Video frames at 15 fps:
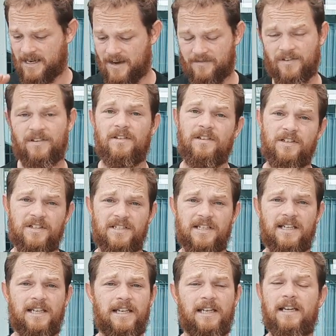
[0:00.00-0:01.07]
everything you
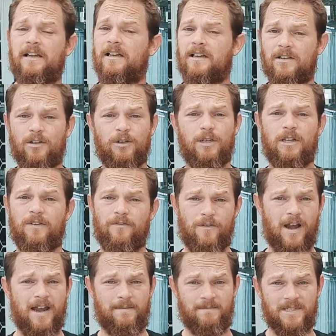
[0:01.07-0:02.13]
see here, including the
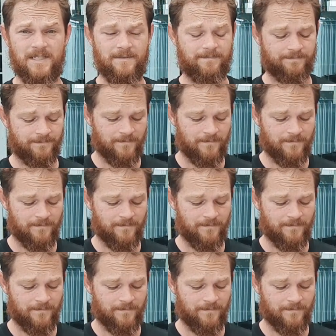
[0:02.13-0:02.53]
frames.